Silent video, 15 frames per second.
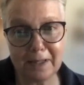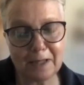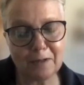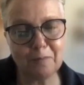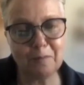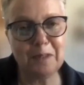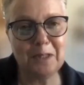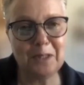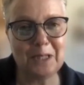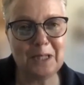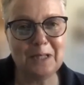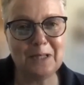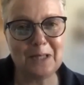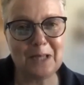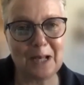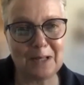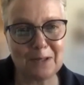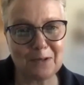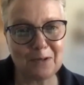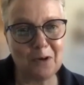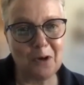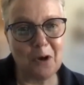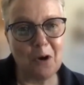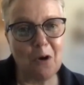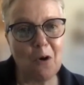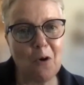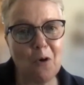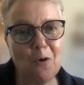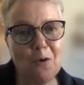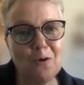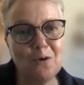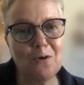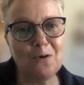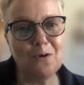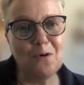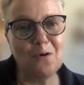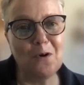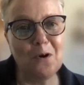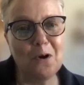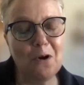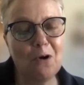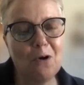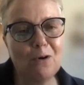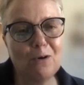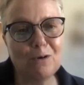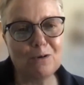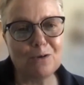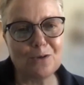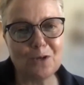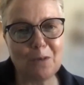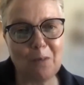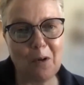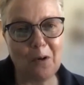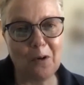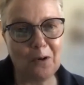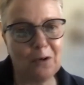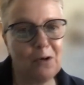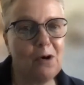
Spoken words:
I've been saying that all summer,